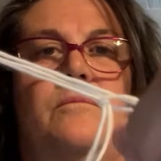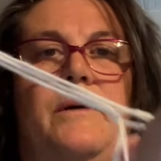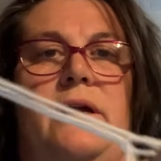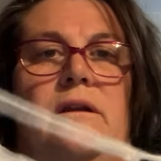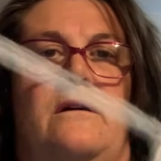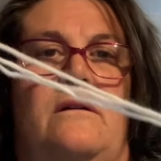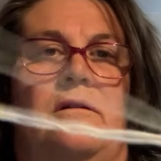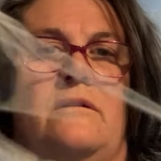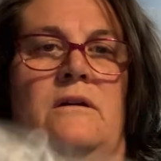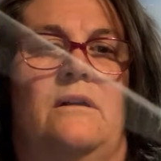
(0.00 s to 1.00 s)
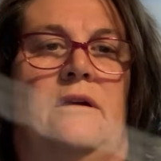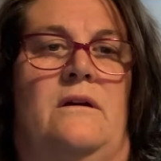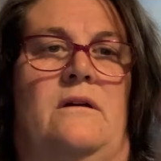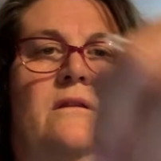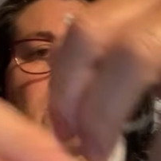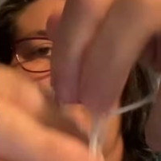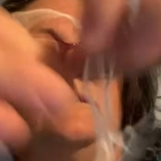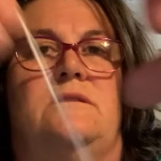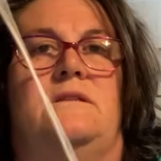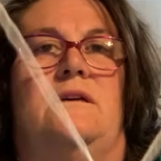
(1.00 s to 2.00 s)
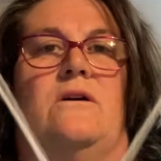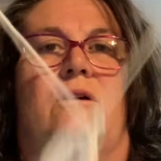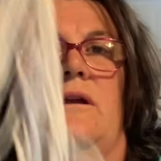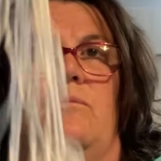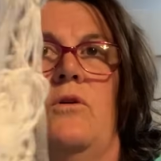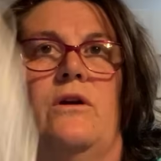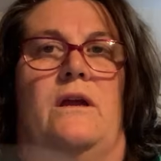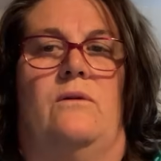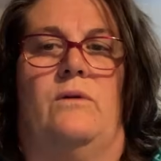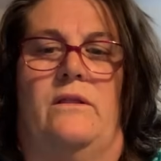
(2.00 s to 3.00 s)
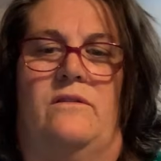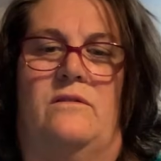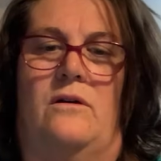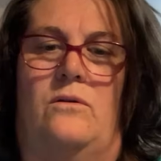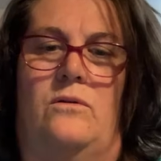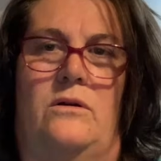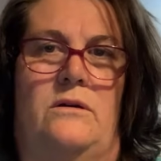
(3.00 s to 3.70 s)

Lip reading: but this is the yarn I'm working with, so.